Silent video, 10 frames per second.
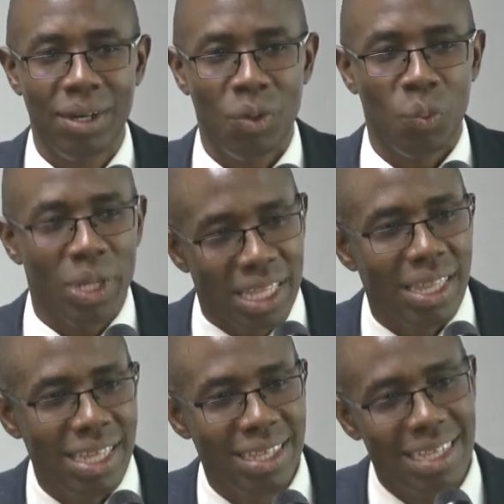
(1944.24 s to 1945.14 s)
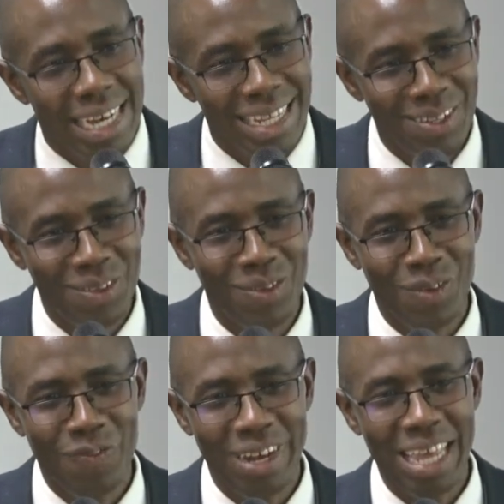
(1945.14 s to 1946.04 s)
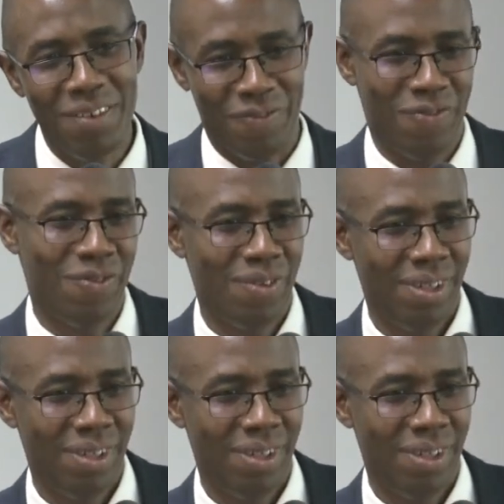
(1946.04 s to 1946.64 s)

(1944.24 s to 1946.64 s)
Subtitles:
Within the journeys of life,